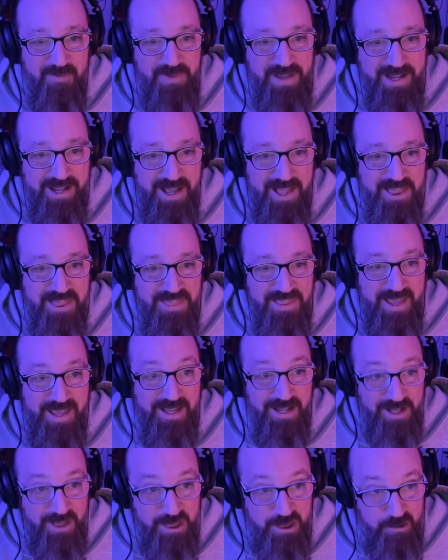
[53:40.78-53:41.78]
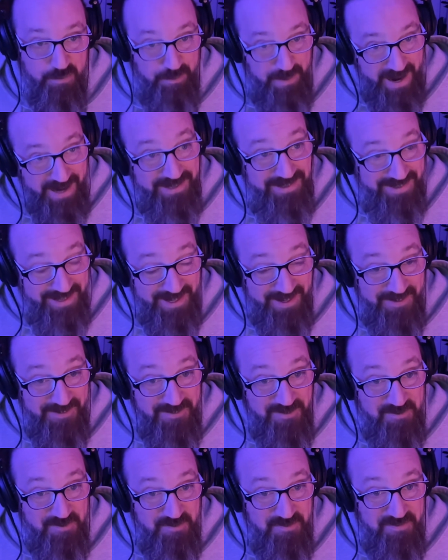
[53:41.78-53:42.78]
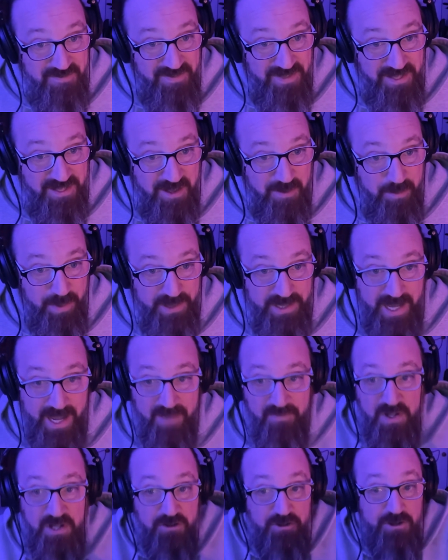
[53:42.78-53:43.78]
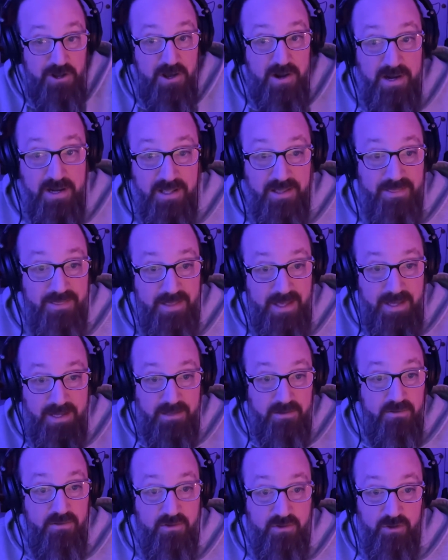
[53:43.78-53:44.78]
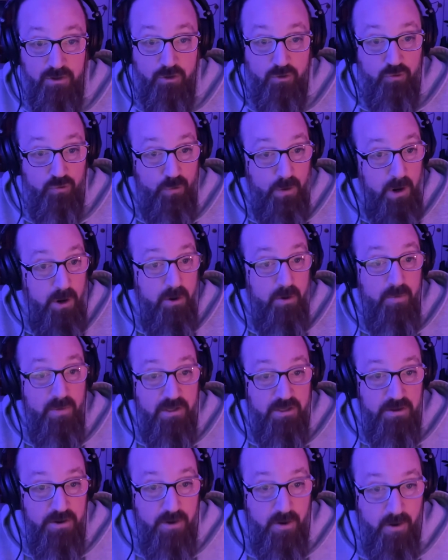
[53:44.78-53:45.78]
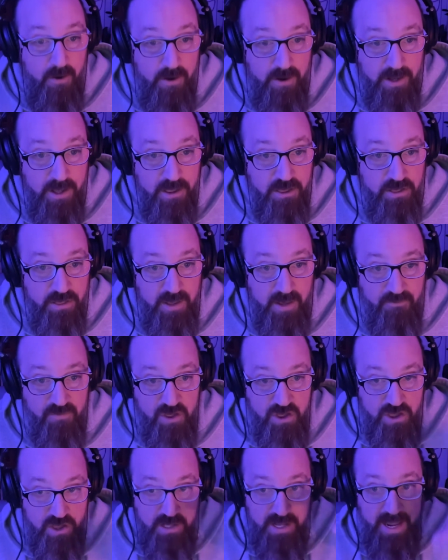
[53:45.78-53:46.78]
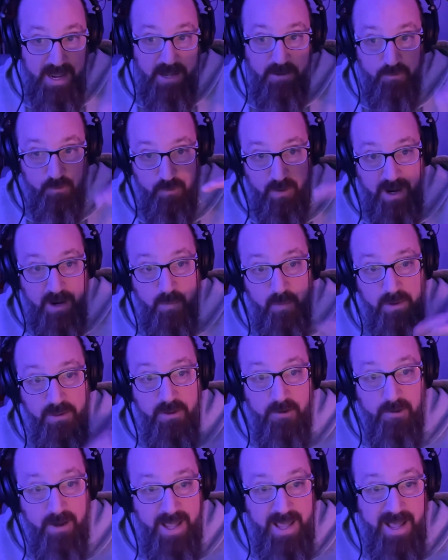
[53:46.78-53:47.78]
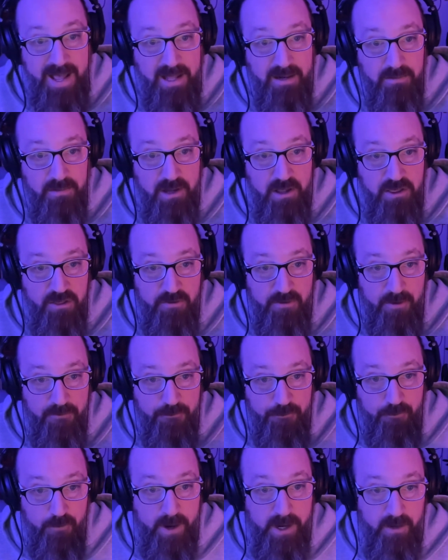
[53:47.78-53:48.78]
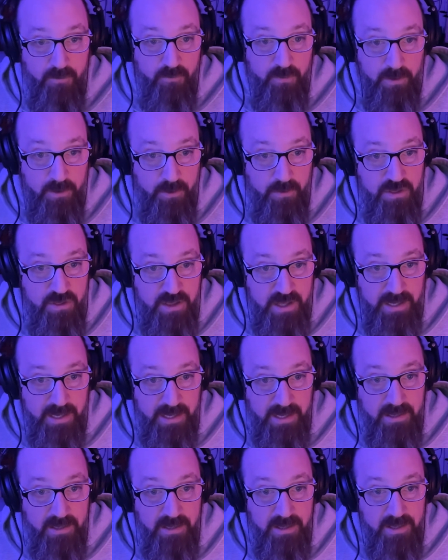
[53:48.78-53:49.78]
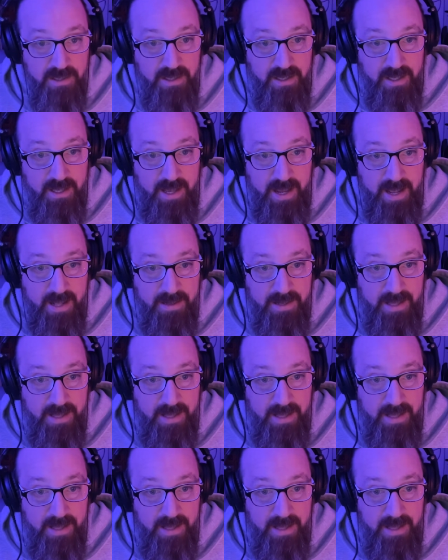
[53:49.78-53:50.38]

because they expect it, but they haven't done anything to grow as an artist. They've stayed right where they're at because they're afraid of losing it. Mm-hmm.